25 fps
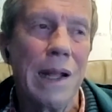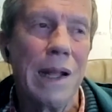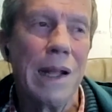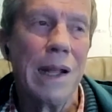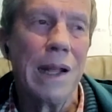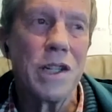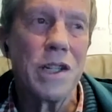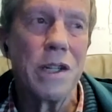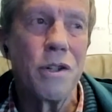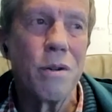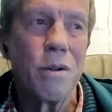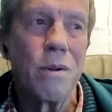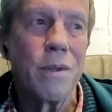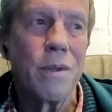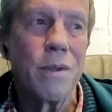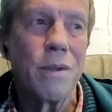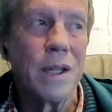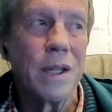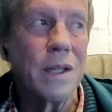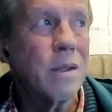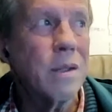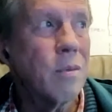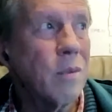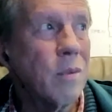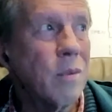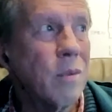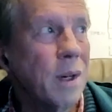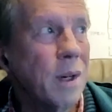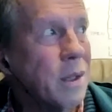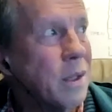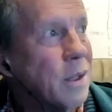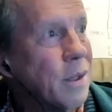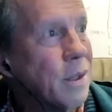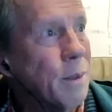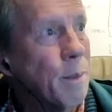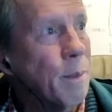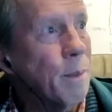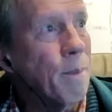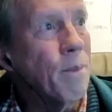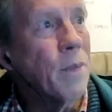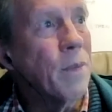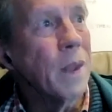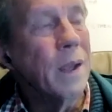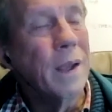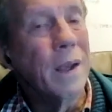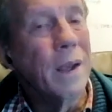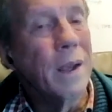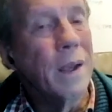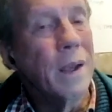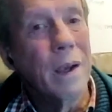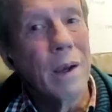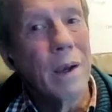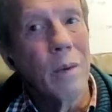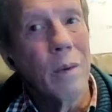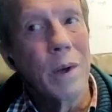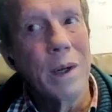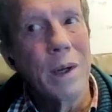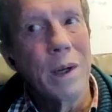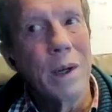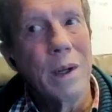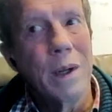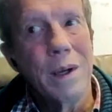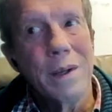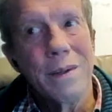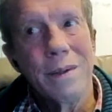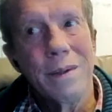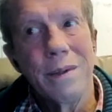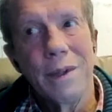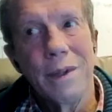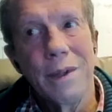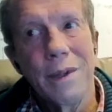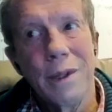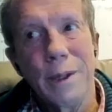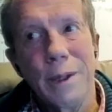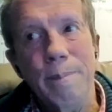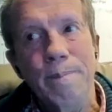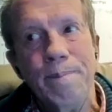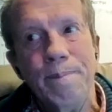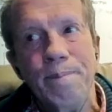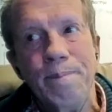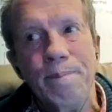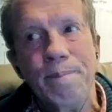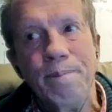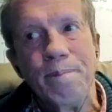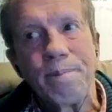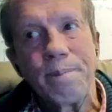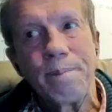Uh, largely two things. One is when I was uh,